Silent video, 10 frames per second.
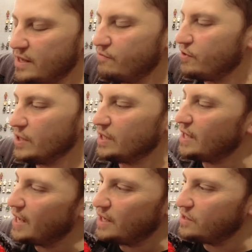didn't feel like
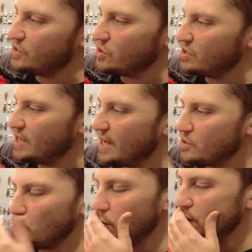they had as good a
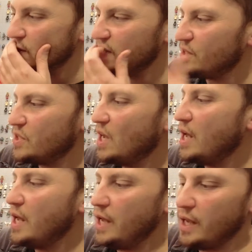dashboard as this.
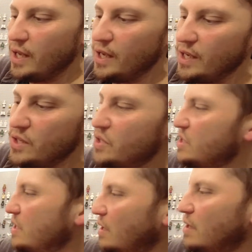It has
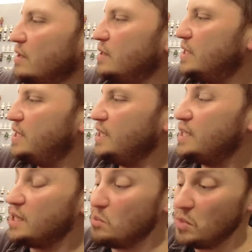
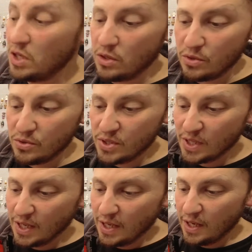decent mirrors.
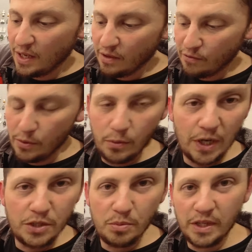If you
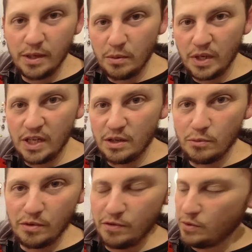watch my Lamborghini
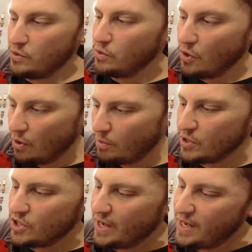review, you know how
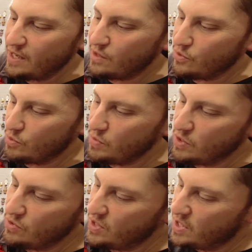much I hated those
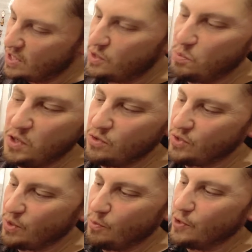mirrors. These mirrors
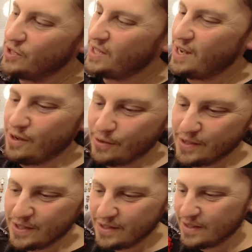are more scaled
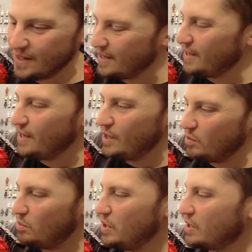than the
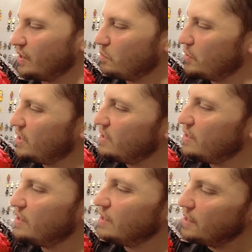big
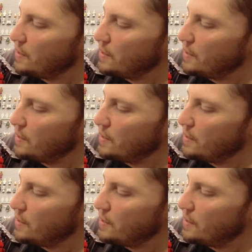Lamborghini.